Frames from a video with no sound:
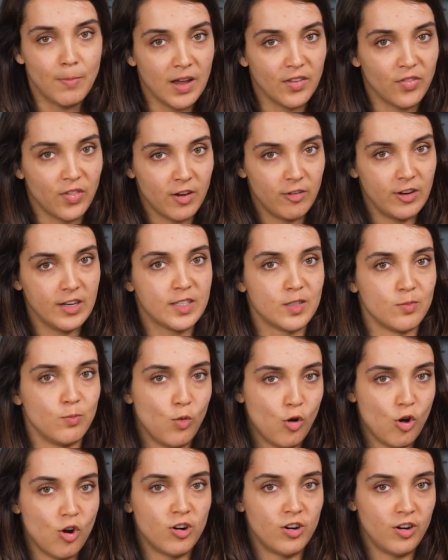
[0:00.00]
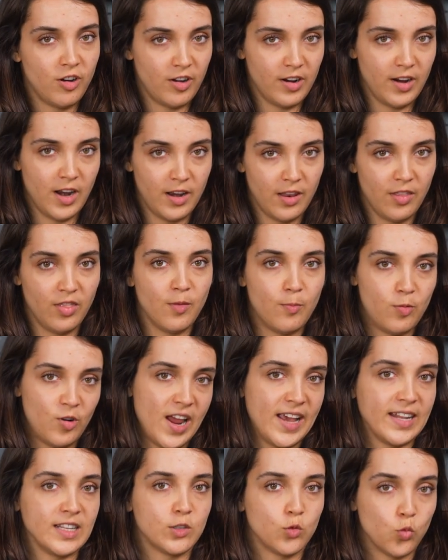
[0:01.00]
But there is more on the
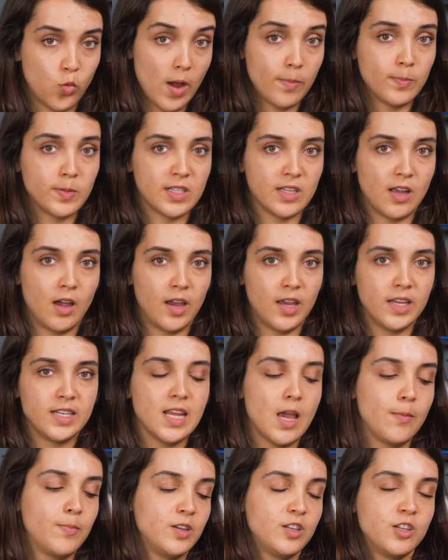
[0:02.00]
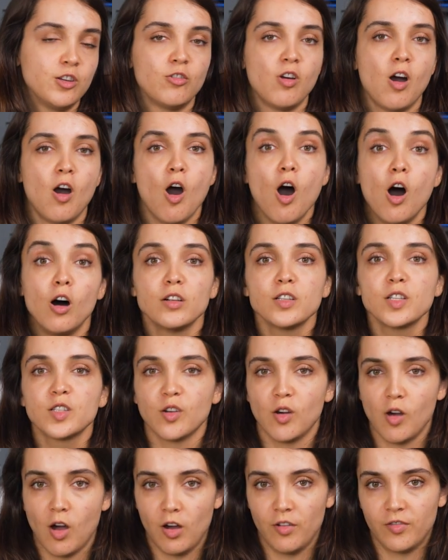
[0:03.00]
brand's website. Apidura
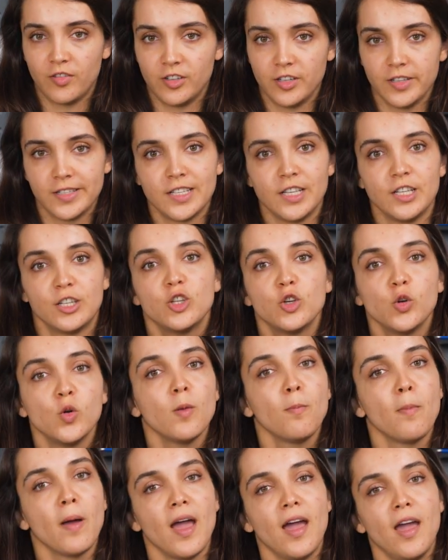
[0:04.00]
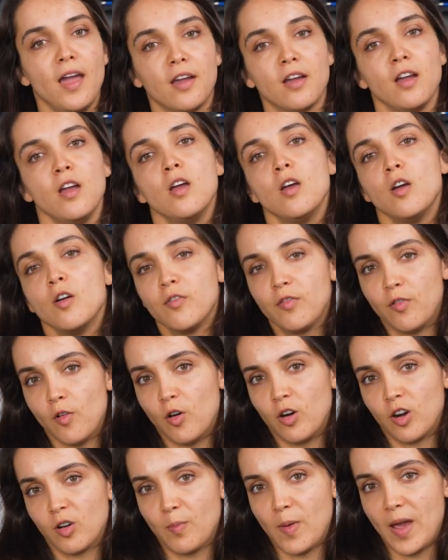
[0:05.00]
also offers a tool pack,
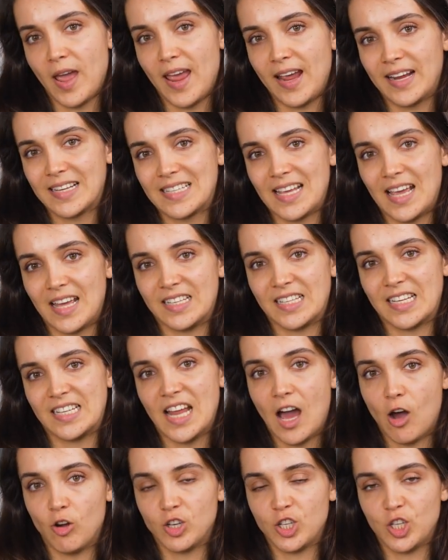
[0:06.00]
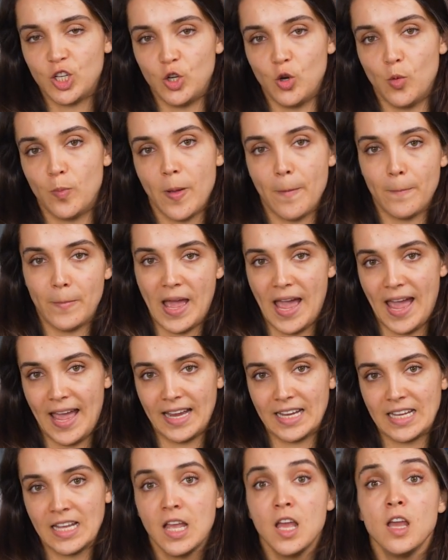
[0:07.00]
fork bags and a down tube
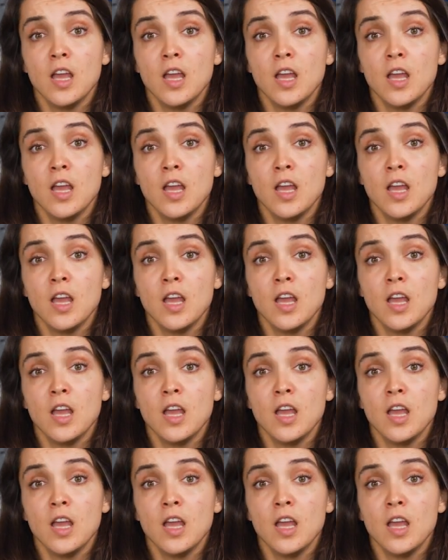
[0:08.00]
bag.